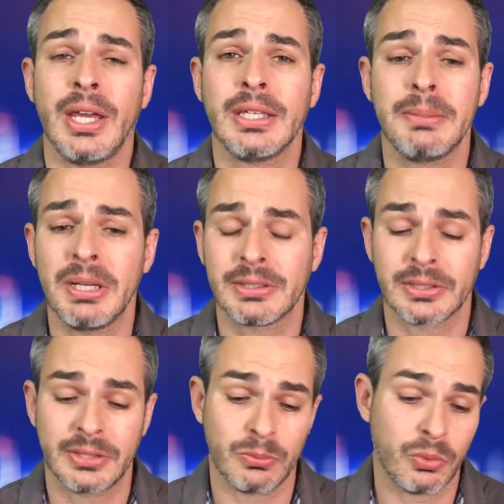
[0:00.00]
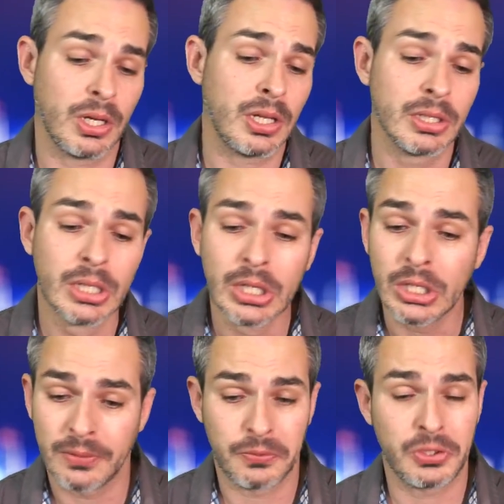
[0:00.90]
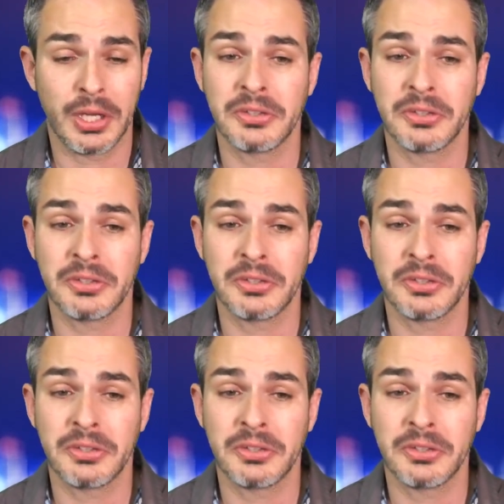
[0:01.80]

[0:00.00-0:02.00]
He basically said, well, if you can